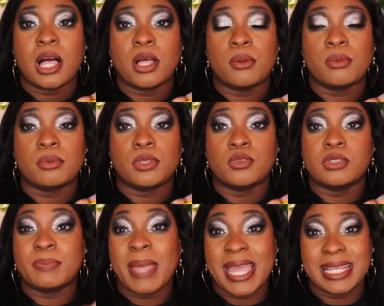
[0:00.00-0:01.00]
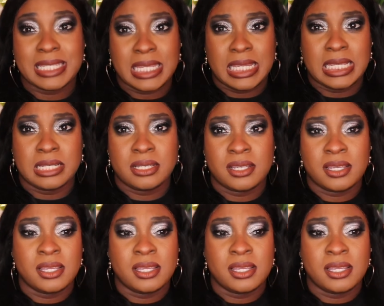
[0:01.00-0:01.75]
I'll use Pantene